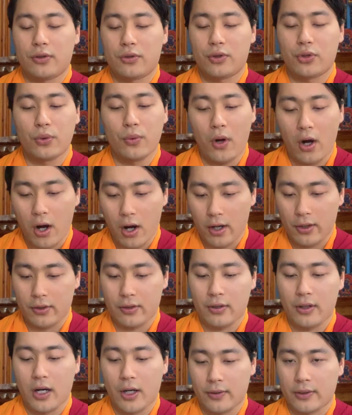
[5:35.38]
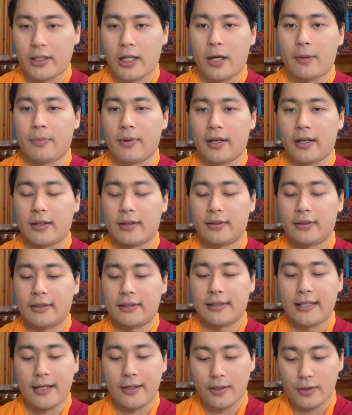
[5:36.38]
to honor our Lama
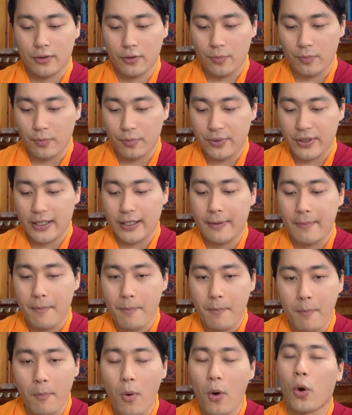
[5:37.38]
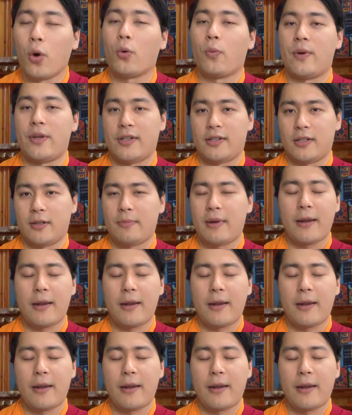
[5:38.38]
than to bring more wisdom